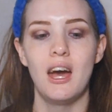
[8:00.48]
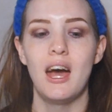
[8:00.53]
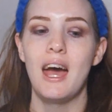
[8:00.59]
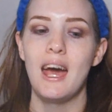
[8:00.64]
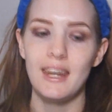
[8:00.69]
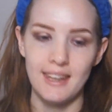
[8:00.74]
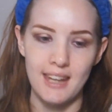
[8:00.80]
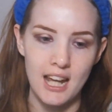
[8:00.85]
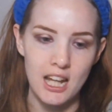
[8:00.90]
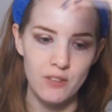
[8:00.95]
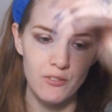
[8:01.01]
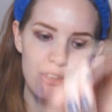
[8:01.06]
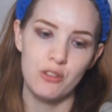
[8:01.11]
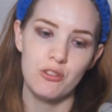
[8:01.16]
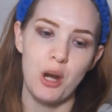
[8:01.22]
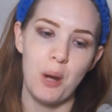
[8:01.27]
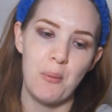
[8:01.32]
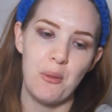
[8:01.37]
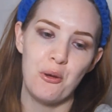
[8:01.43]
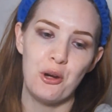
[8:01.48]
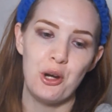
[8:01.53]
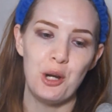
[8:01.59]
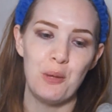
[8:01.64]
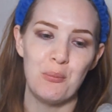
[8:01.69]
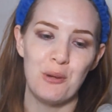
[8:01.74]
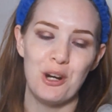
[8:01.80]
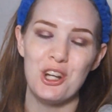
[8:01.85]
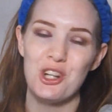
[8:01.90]
I can't even grab the
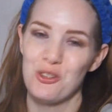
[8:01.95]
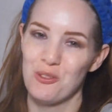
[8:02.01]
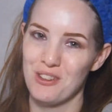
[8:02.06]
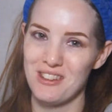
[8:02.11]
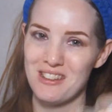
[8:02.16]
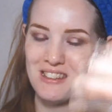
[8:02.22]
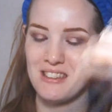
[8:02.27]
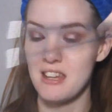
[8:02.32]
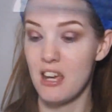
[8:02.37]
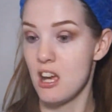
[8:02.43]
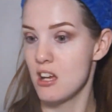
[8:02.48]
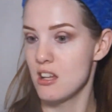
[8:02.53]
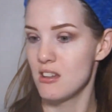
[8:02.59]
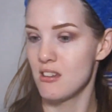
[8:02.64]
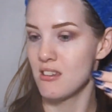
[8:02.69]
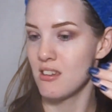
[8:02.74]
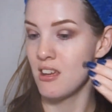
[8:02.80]
right brush with this hand.